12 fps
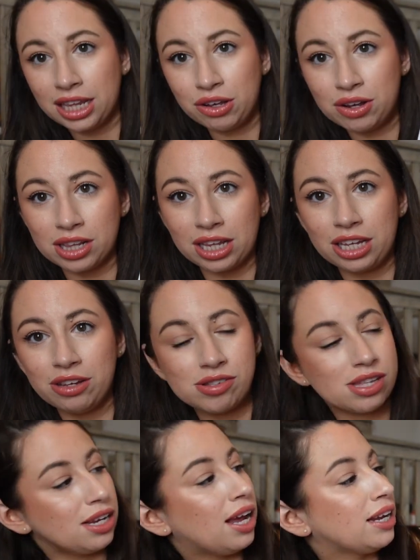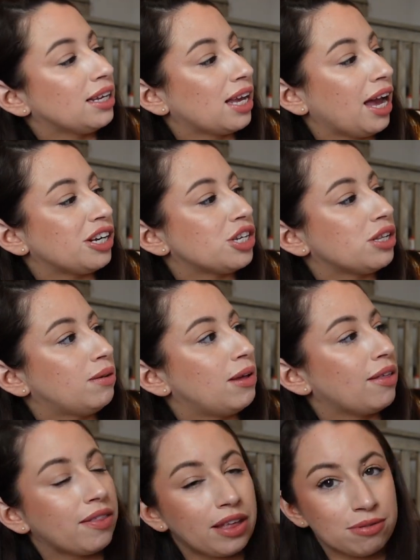that you can like use the net to catch them.
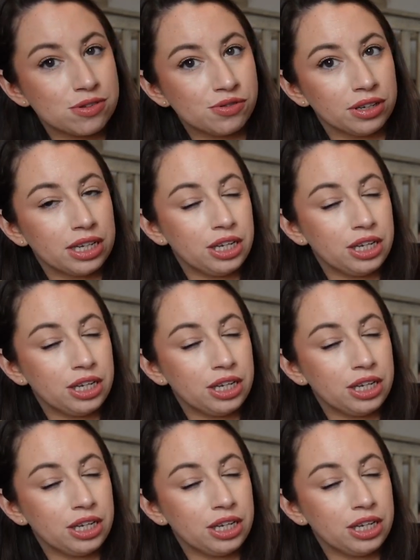I thought that was really